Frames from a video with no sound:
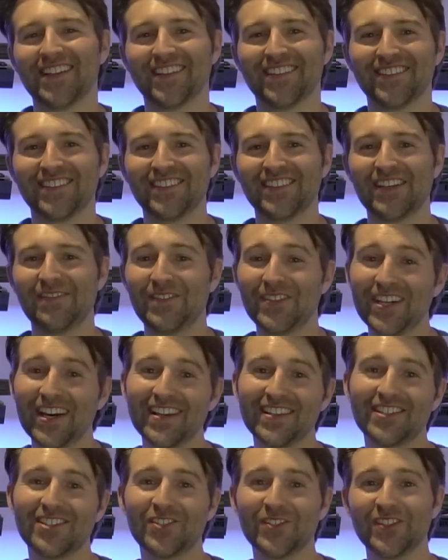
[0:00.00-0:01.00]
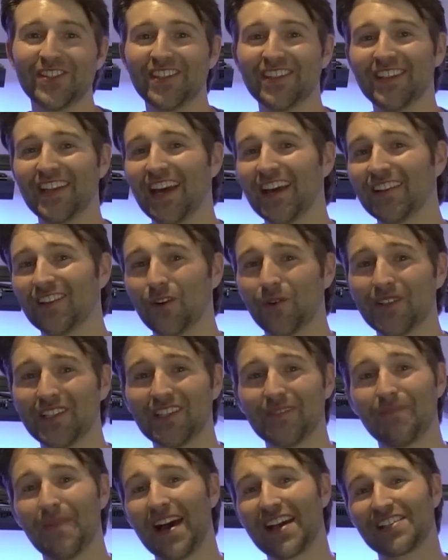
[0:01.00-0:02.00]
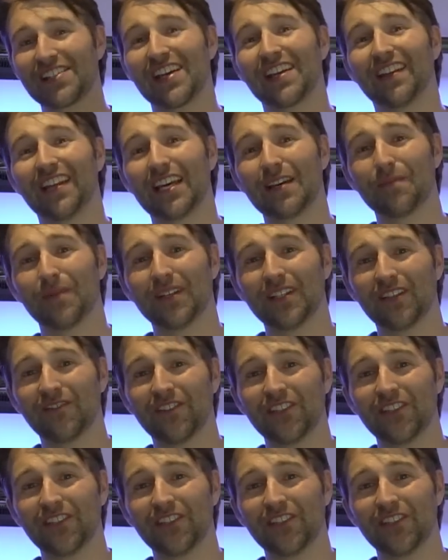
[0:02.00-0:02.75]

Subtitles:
So if you guys enjoyed this, as always, smash that like button.